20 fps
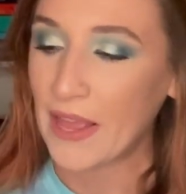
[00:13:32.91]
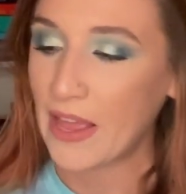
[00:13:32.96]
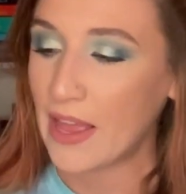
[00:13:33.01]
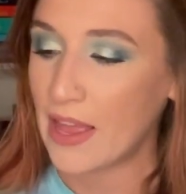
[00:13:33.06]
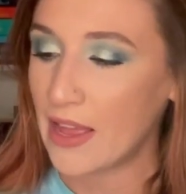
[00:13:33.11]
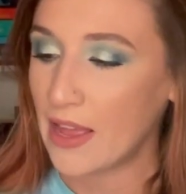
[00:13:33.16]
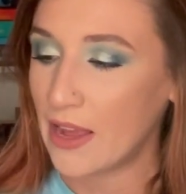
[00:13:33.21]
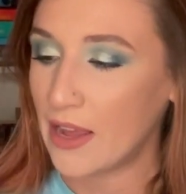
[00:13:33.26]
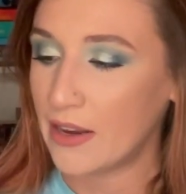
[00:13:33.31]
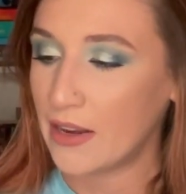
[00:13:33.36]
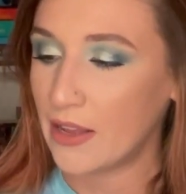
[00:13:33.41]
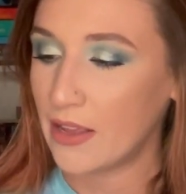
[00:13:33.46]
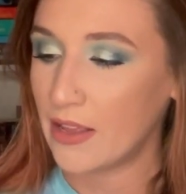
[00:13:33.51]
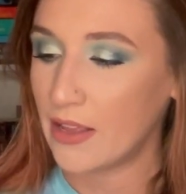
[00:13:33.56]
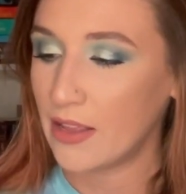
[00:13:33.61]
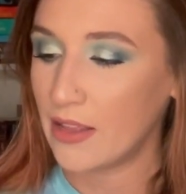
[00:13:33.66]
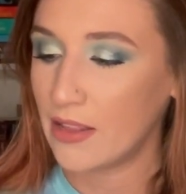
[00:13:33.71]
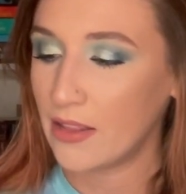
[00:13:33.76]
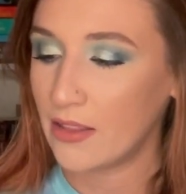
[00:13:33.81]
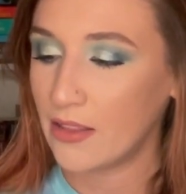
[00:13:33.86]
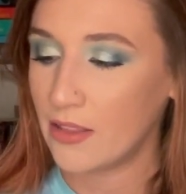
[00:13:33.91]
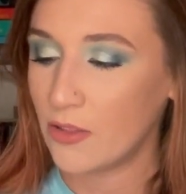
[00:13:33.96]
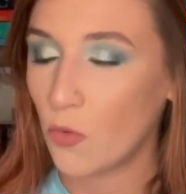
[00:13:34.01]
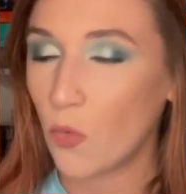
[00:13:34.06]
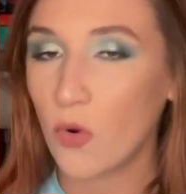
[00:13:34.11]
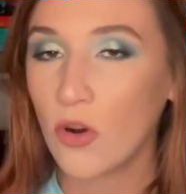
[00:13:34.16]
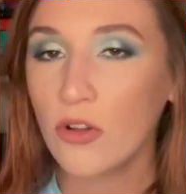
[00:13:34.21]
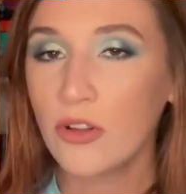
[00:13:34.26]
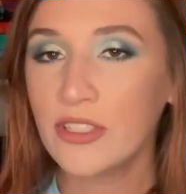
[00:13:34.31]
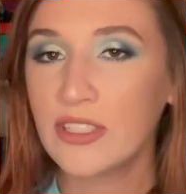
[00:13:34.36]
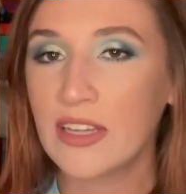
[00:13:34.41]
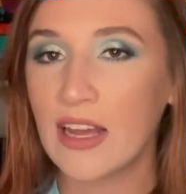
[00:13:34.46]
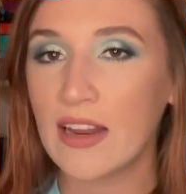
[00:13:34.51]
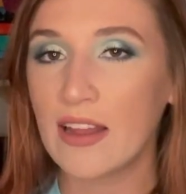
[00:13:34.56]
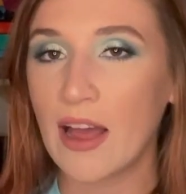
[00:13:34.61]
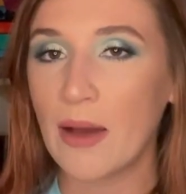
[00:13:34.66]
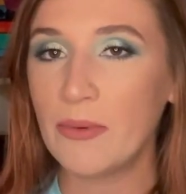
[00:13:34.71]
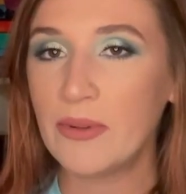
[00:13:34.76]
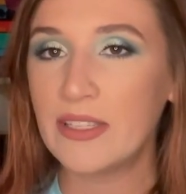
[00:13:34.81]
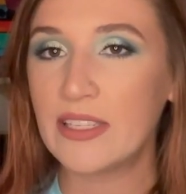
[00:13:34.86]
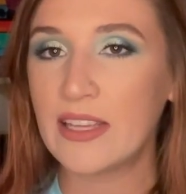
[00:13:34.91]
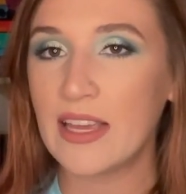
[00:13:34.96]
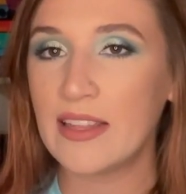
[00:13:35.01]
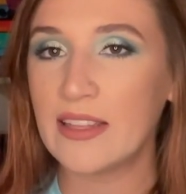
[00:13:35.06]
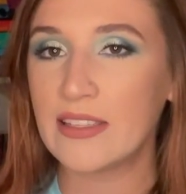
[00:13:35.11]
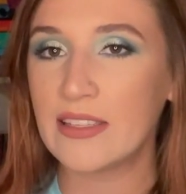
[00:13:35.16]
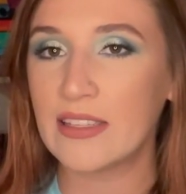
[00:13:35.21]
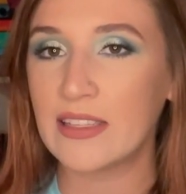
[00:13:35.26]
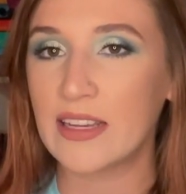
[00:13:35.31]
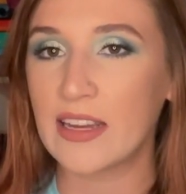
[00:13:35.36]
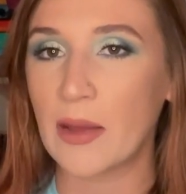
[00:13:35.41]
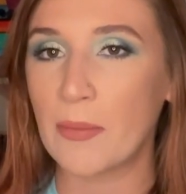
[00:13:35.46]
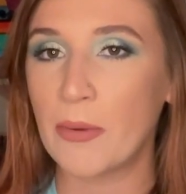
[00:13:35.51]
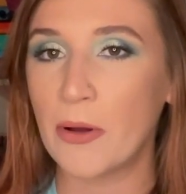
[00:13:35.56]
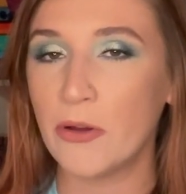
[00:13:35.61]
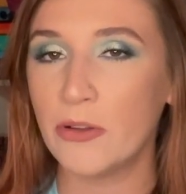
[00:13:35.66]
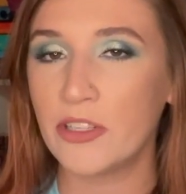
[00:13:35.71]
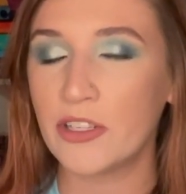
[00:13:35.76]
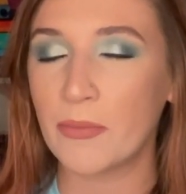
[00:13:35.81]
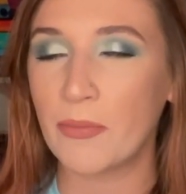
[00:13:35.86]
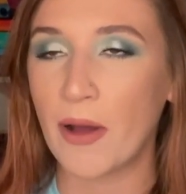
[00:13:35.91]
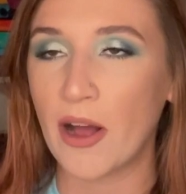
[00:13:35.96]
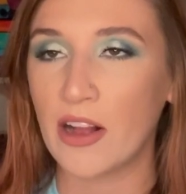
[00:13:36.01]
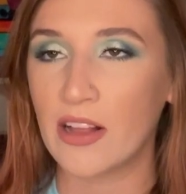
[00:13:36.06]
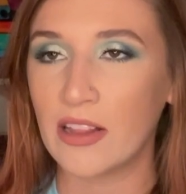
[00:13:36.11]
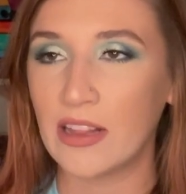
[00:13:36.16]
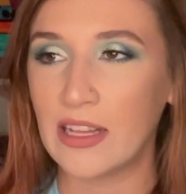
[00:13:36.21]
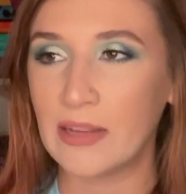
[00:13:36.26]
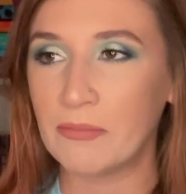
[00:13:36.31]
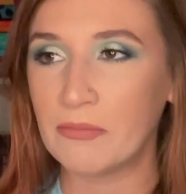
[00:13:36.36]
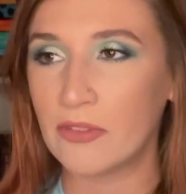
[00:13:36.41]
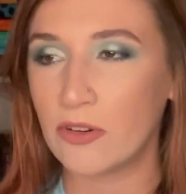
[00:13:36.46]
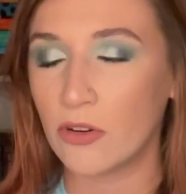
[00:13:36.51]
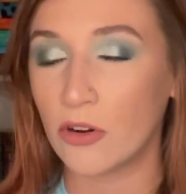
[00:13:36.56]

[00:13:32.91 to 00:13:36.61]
And the world's kind of, I would say this is like a apocalyptic